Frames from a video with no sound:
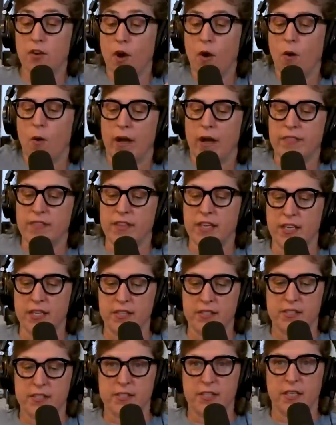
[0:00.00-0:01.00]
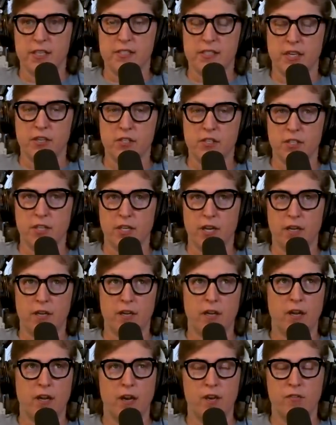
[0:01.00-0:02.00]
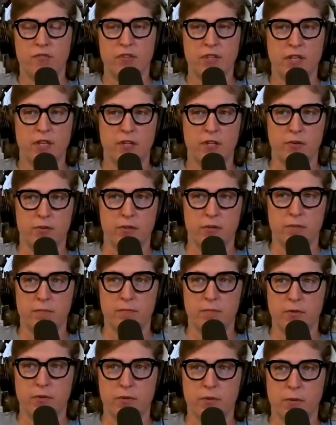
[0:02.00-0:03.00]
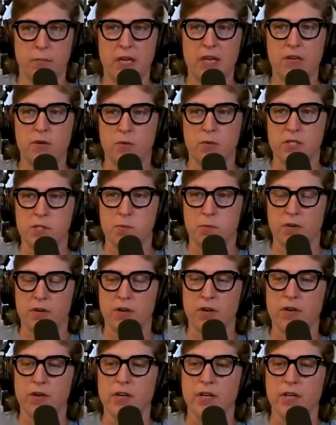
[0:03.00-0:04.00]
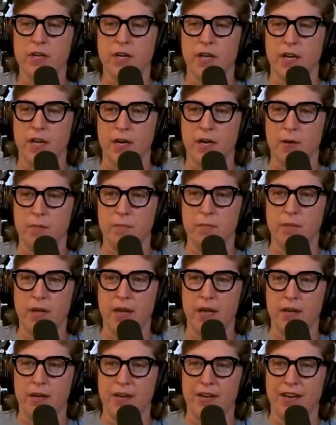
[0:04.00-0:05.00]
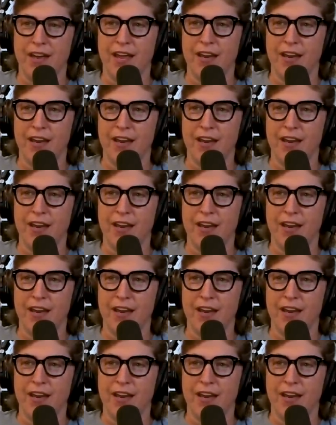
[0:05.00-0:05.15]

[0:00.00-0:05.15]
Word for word: no, I think it's it's actually I kind of feel like you're the you're the band whisperer, um, and